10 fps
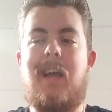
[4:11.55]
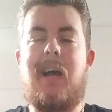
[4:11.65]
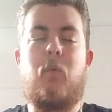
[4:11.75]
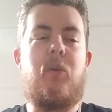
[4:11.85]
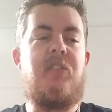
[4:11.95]

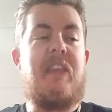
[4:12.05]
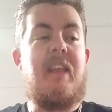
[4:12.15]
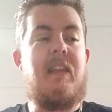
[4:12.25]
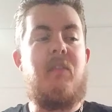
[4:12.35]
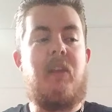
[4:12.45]
I wish
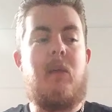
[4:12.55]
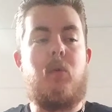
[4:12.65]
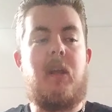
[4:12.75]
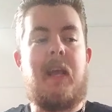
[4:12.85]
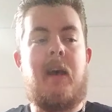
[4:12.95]
that DVD
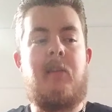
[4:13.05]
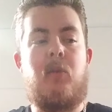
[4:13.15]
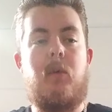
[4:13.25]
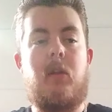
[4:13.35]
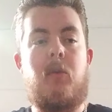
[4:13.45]
would have gone
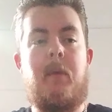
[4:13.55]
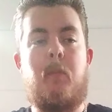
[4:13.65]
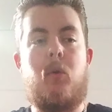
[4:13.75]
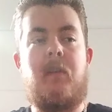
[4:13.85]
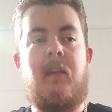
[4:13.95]
into a little bit
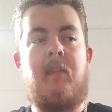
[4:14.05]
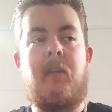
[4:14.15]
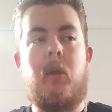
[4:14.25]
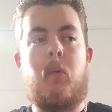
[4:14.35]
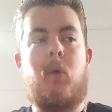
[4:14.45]
more
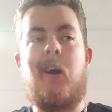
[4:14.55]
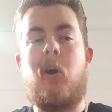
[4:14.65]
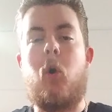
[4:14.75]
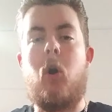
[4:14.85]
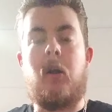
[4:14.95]
detail on what
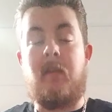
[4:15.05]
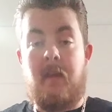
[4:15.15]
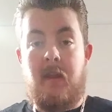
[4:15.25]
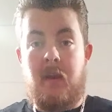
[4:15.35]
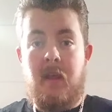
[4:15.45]
Hawk
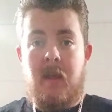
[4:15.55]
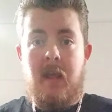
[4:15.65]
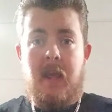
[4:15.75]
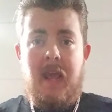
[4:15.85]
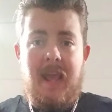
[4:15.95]
did
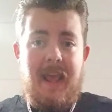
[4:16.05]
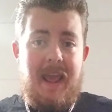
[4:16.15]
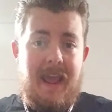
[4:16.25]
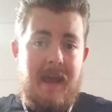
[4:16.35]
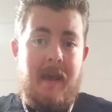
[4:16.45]

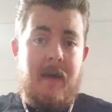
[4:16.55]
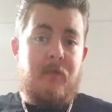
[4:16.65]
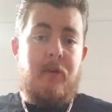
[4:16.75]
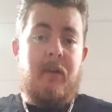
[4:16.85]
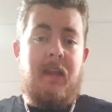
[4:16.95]

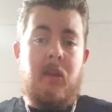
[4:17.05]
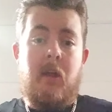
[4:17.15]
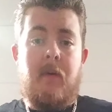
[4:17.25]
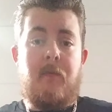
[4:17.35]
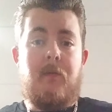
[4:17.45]
after he
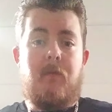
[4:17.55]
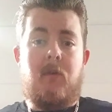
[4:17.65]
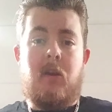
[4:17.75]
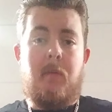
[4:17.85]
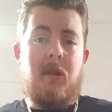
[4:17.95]
left
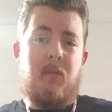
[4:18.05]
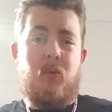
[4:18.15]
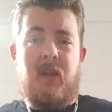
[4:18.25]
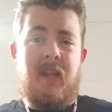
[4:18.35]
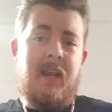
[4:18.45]
the
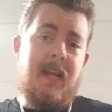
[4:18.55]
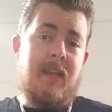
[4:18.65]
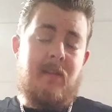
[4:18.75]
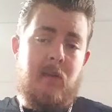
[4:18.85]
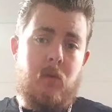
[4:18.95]
WWE in
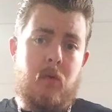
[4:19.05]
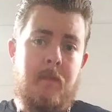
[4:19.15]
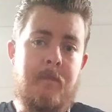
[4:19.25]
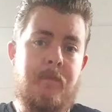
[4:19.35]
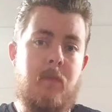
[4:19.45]
'92
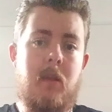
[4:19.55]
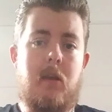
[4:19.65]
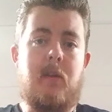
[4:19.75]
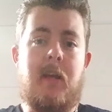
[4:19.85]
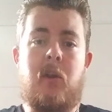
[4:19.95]

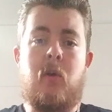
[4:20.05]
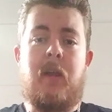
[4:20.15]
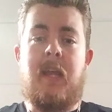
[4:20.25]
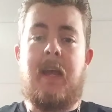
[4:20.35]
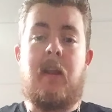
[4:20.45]
because I know
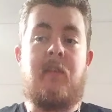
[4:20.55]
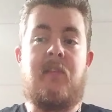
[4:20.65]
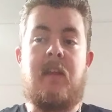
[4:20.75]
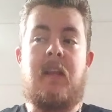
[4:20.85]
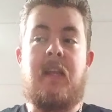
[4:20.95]
he had a
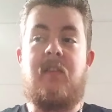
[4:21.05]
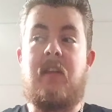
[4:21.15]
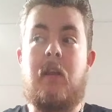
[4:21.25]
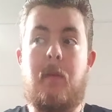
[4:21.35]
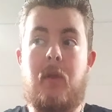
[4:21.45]
stint in
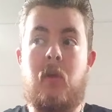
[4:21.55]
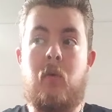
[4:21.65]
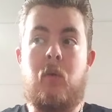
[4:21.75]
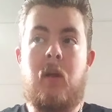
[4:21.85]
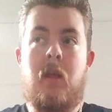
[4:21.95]

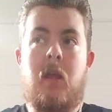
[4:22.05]
ECW.